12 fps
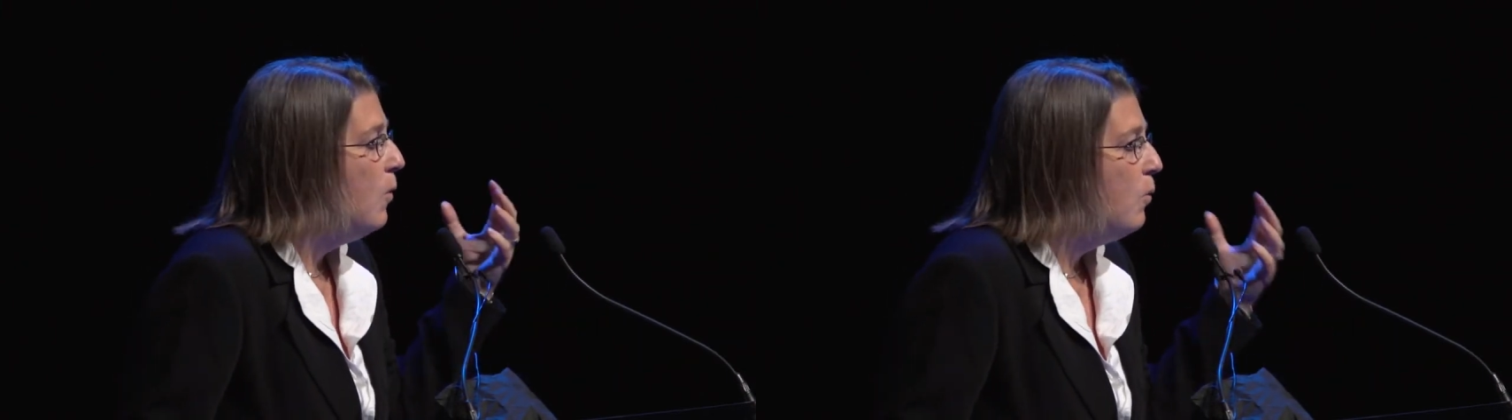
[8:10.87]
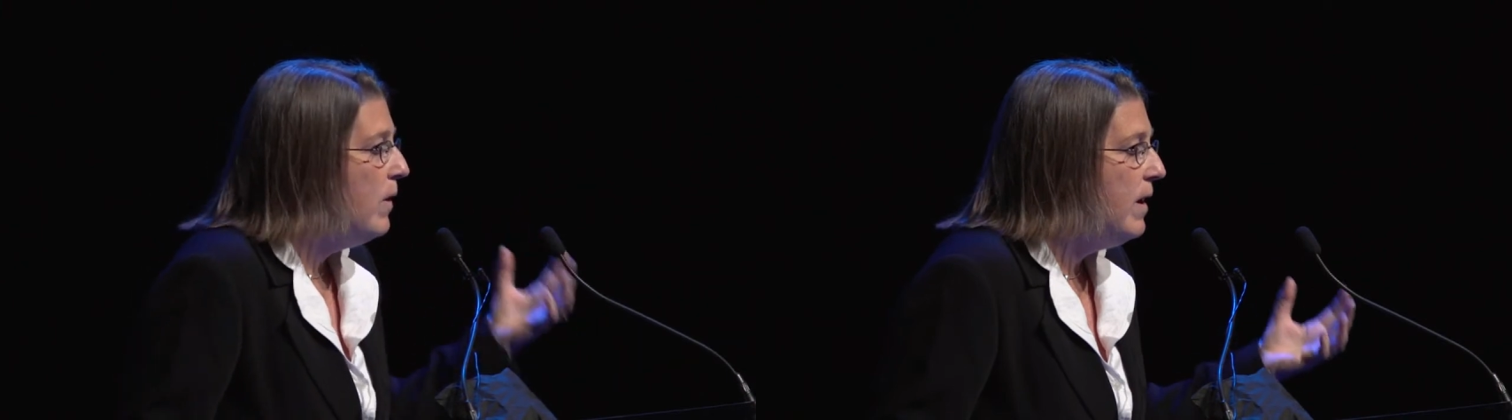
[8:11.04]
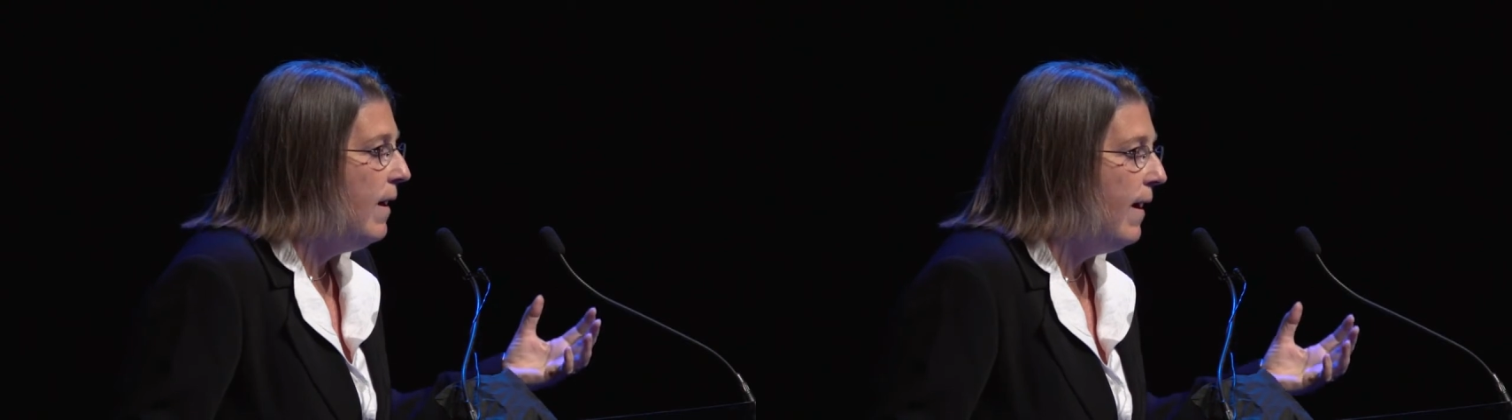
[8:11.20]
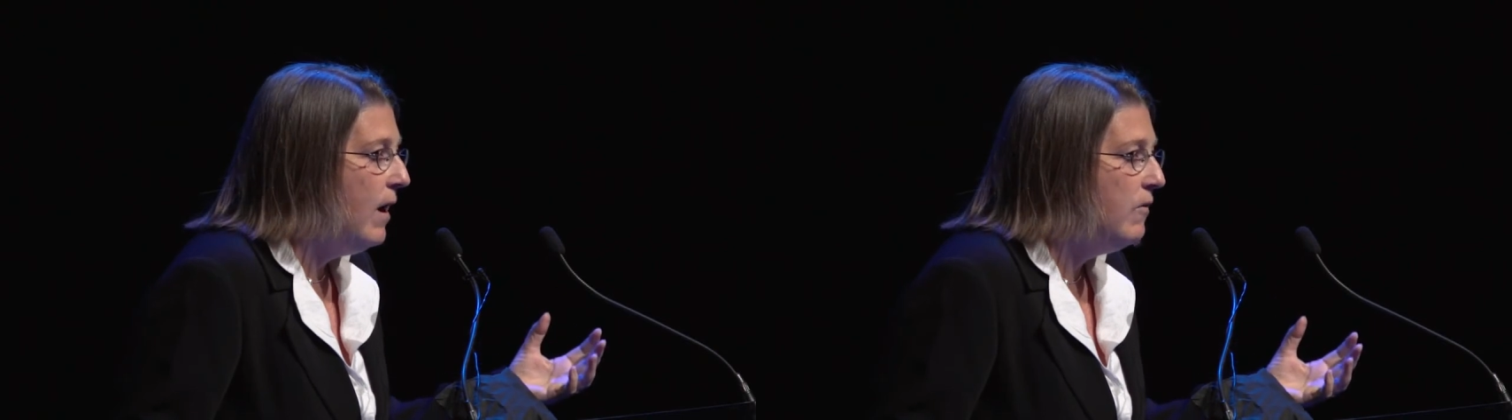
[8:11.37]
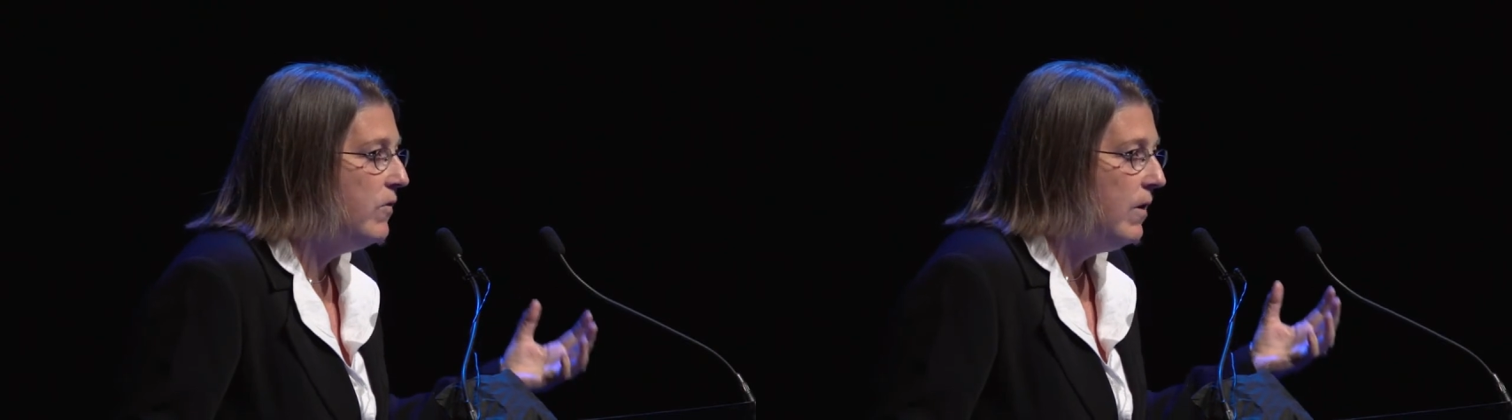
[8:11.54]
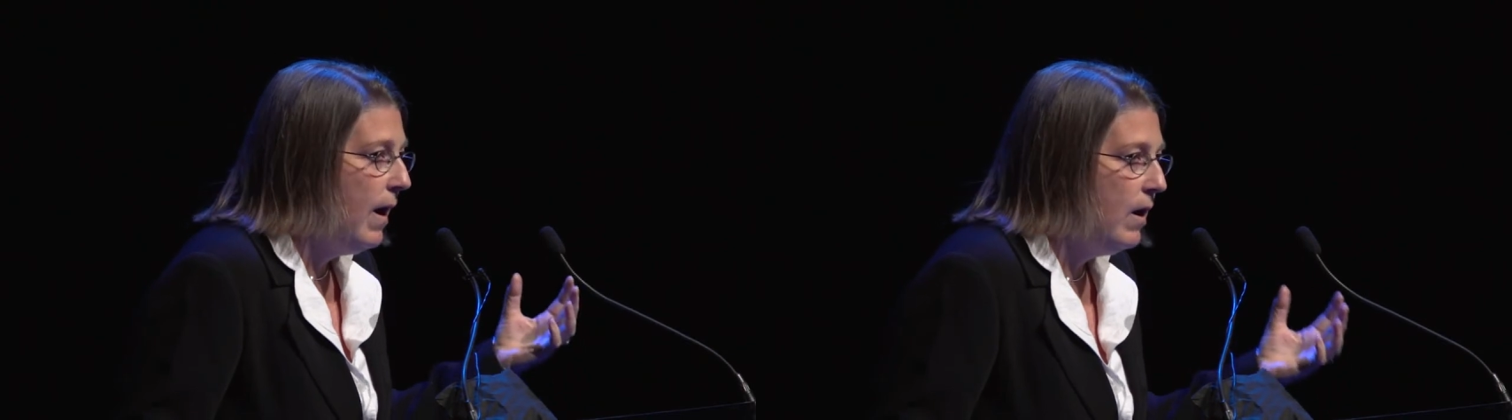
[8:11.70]
We
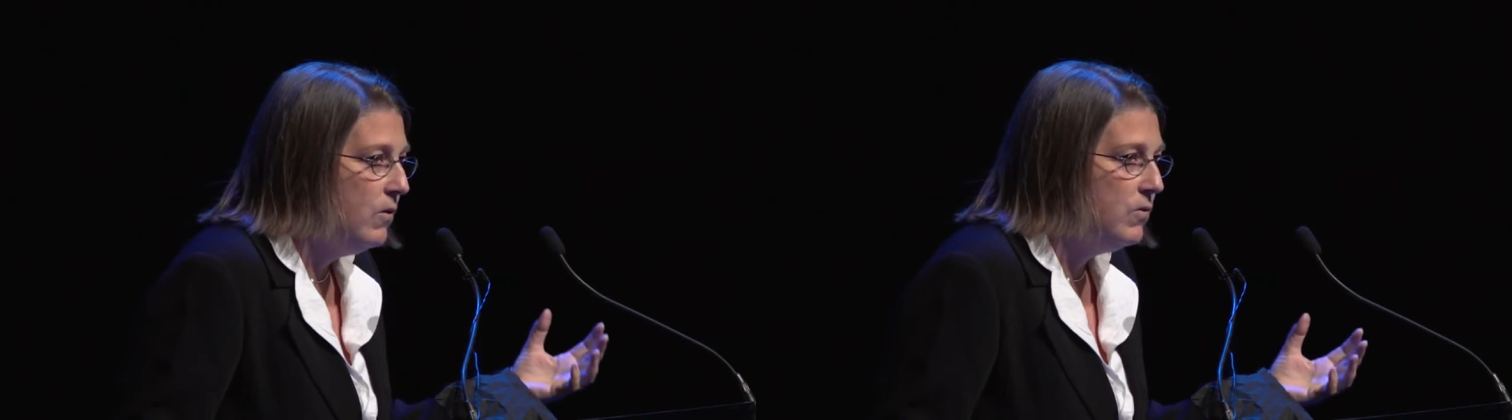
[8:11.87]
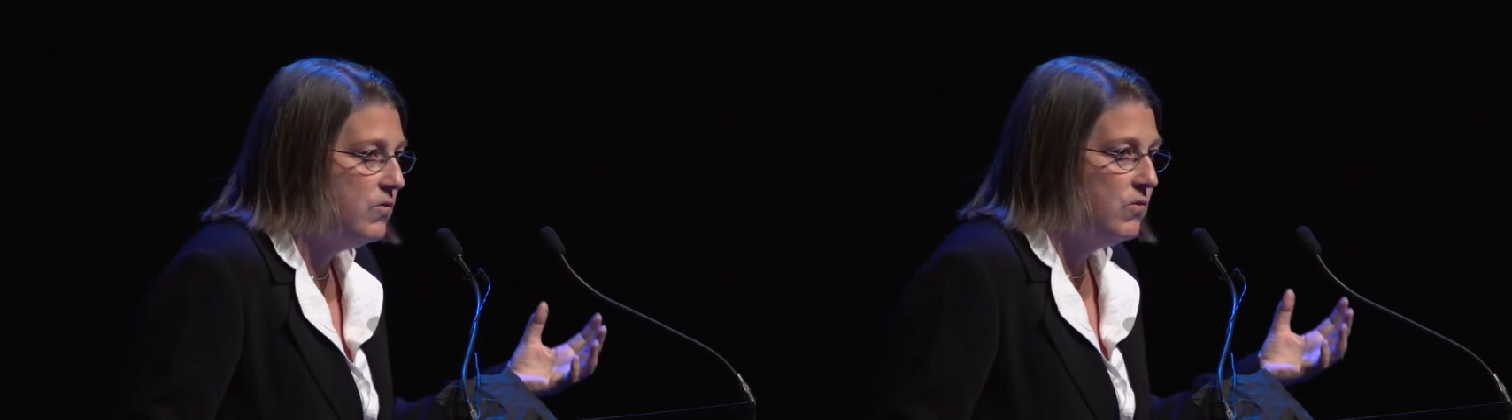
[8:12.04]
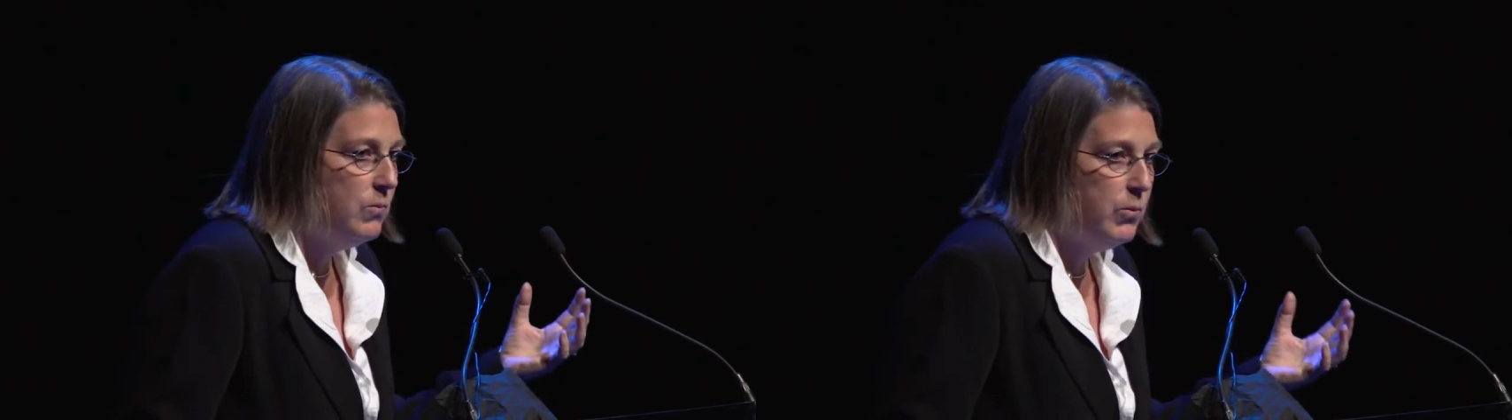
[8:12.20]
have to house the